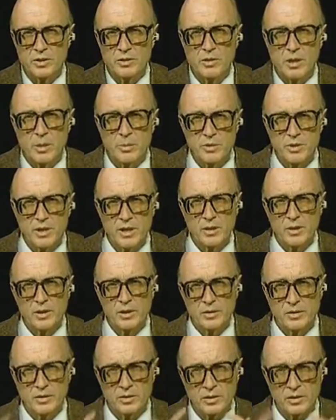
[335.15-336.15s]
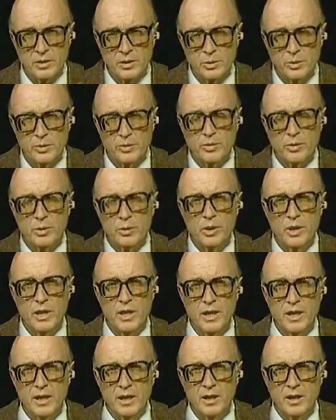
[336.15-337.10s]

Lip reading: He drops down into the lower throat,